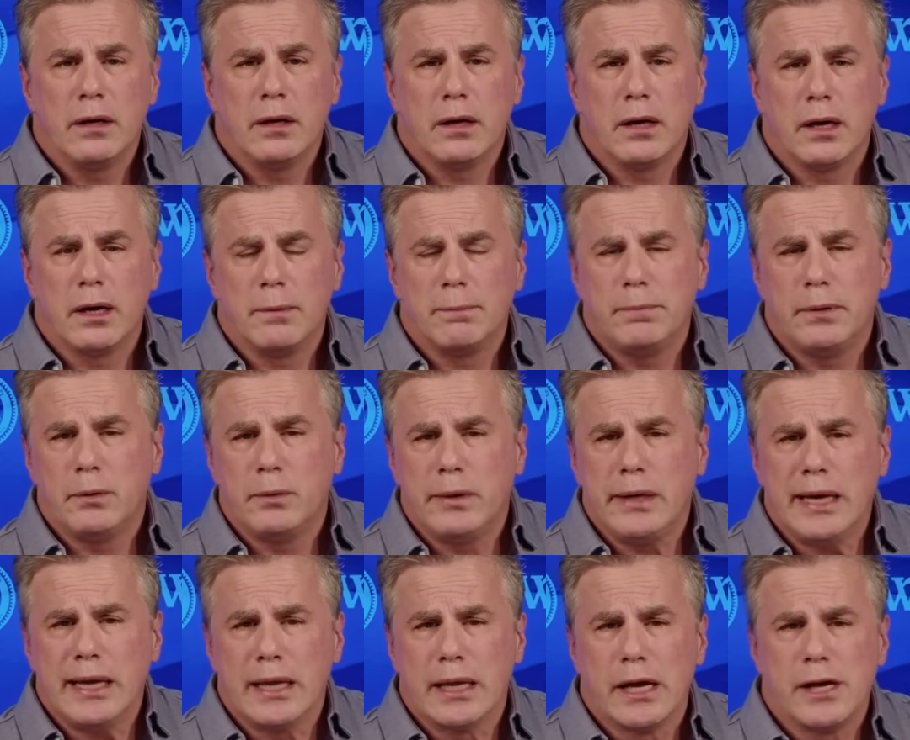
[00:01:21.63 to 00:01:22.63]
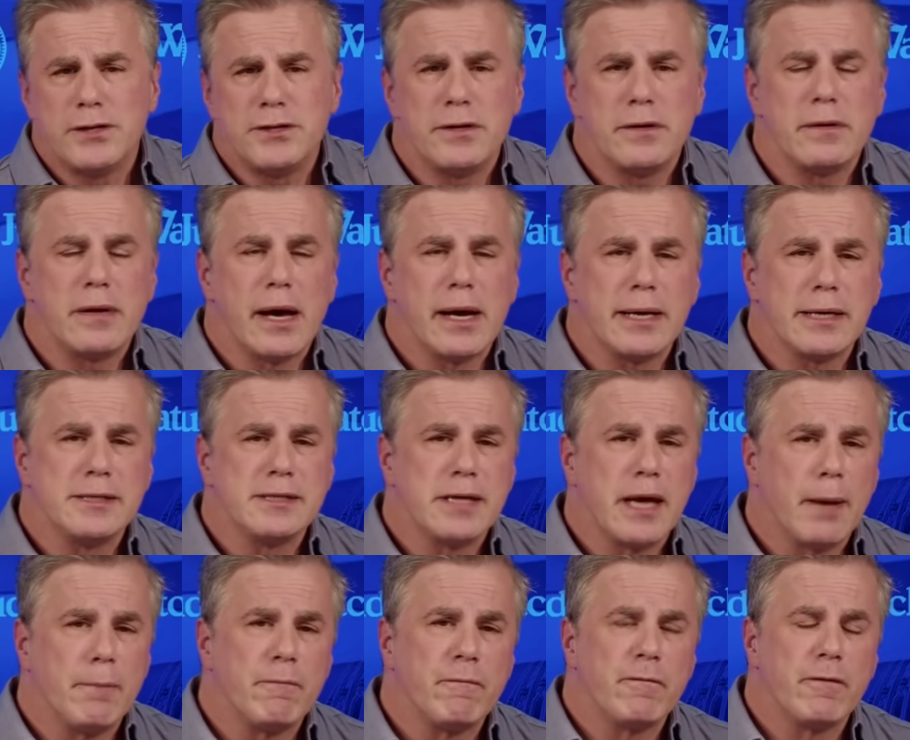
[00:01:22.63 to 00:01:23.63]
Uh, but we allege they're not
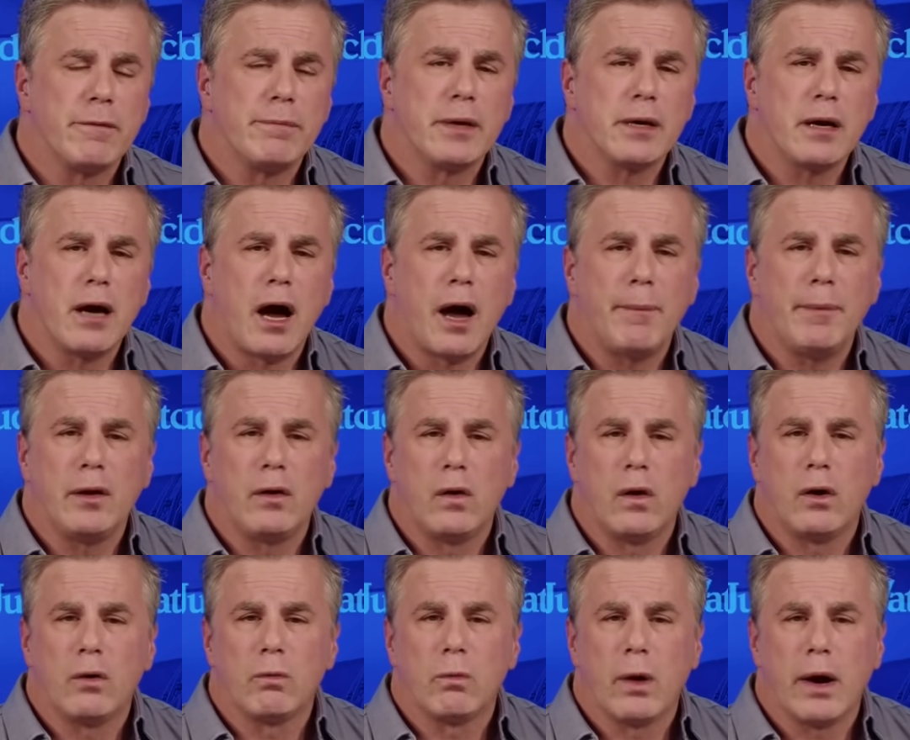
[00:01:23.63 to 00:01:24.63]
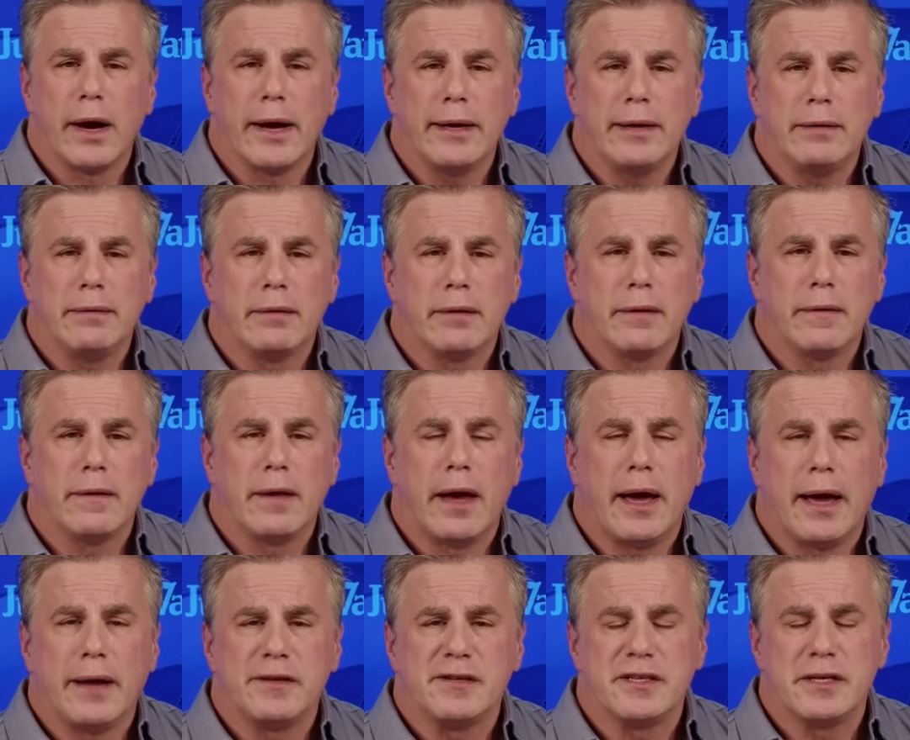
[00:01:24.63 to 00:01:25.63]
exempt from the common law right
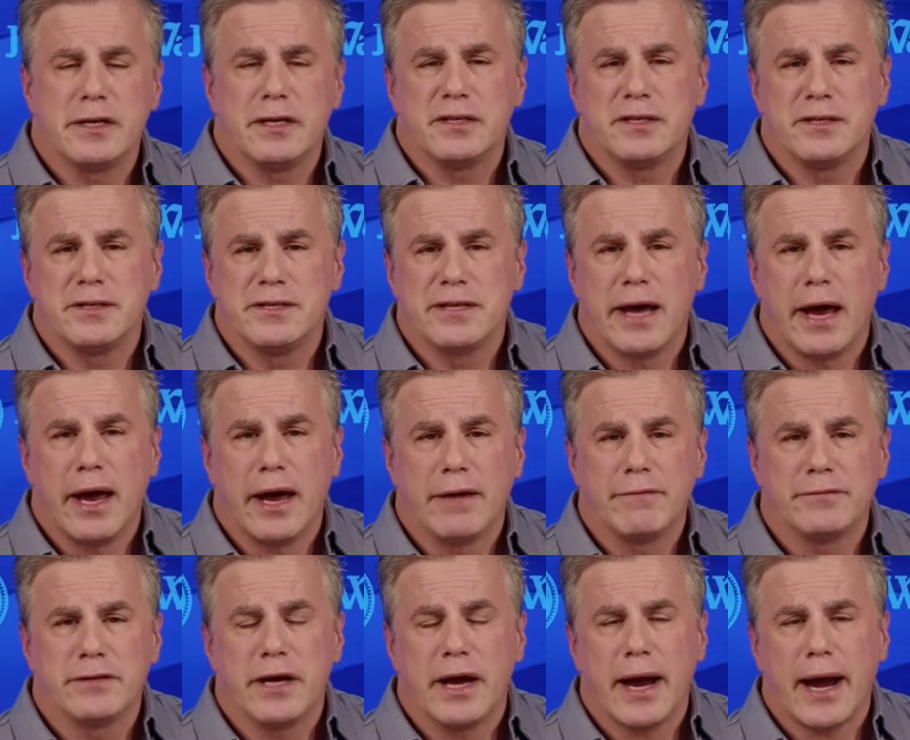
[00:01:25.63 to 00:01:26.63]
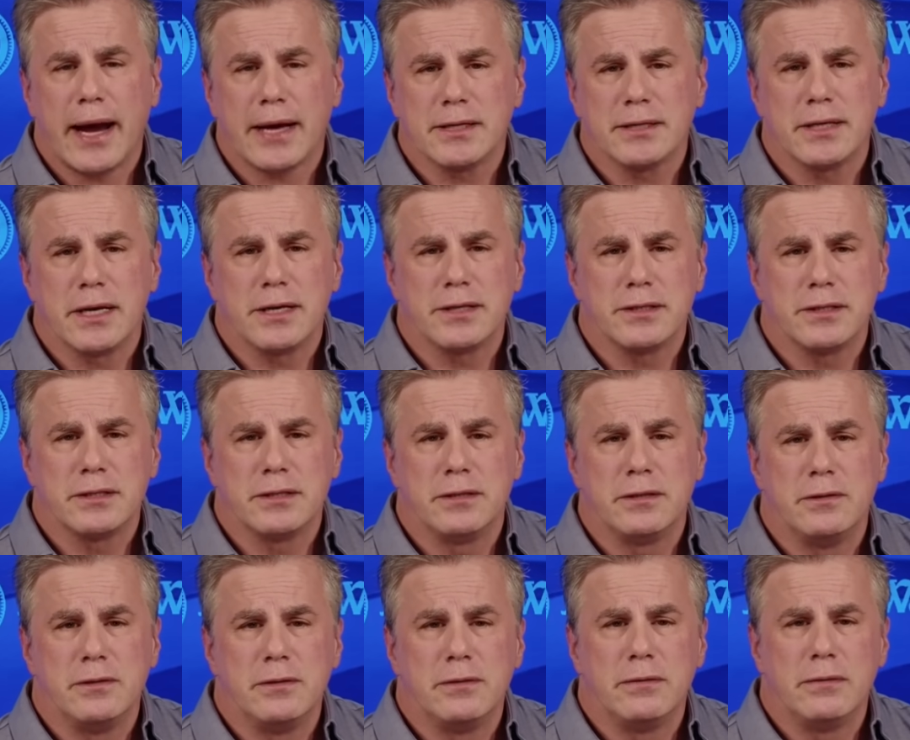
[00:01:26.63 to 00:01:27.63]
that citizens have to access
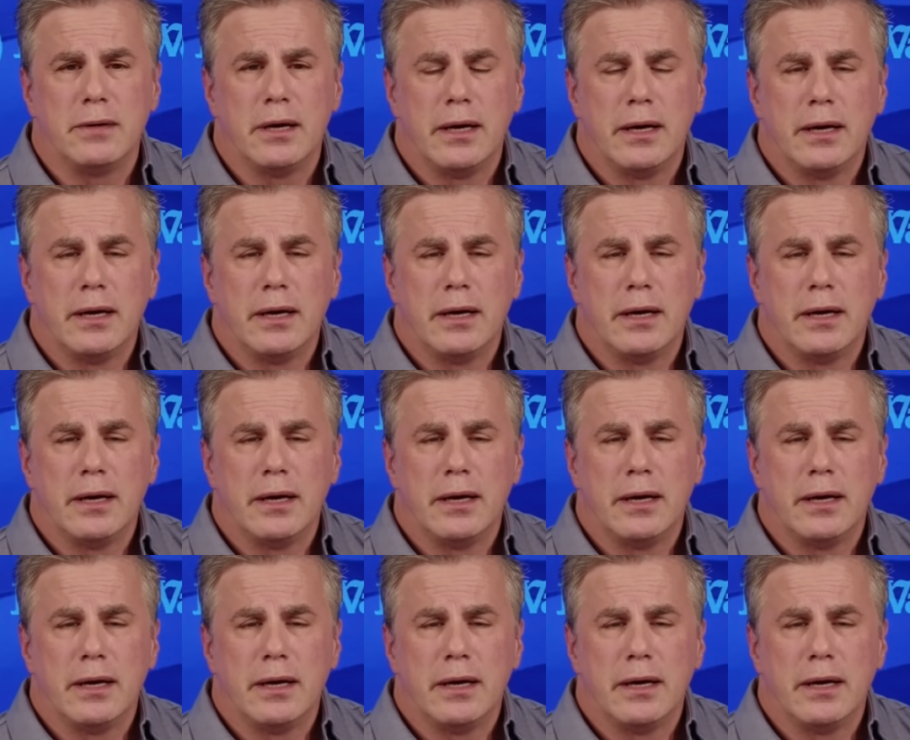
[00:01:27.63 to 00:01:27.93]
to